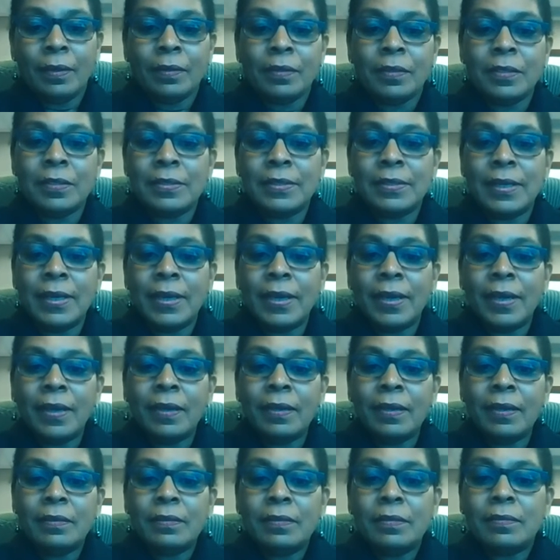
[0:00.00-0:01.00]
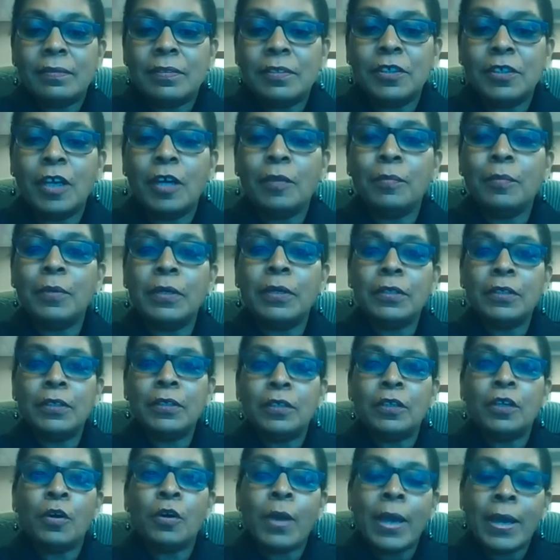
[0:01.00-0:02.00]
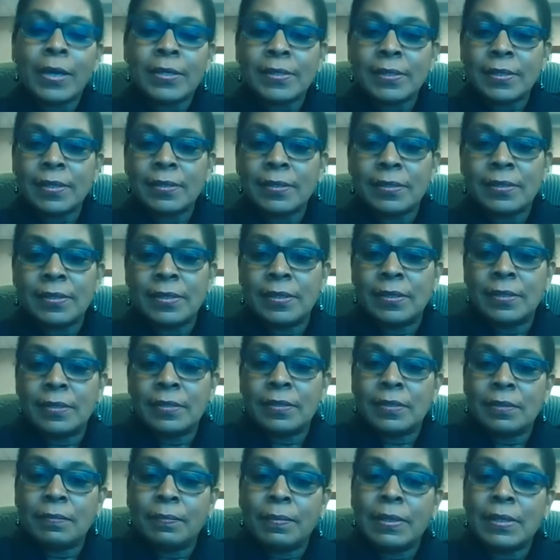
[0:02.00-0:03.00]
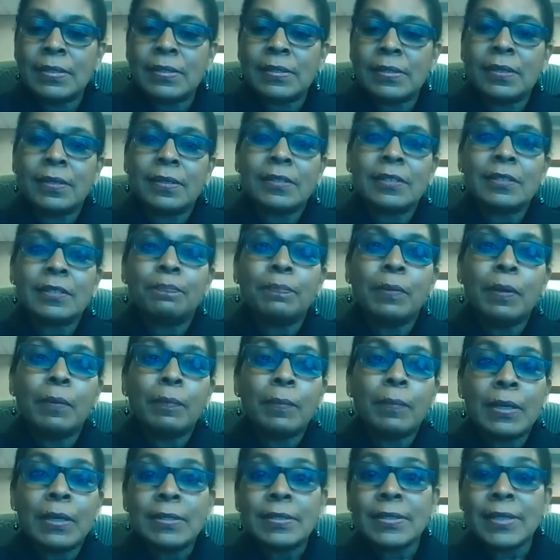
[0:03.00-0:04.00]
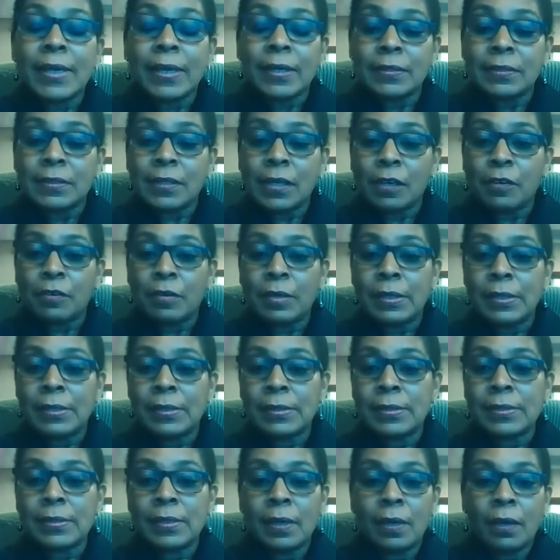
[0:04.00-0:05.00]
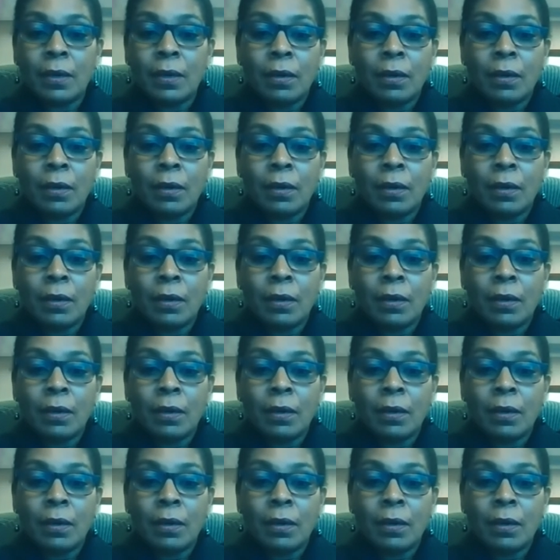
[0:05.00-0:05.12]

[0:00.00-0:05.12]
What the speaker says: Good day, Chairman, Your Excellencies, Ministers, Permanent Secretaries,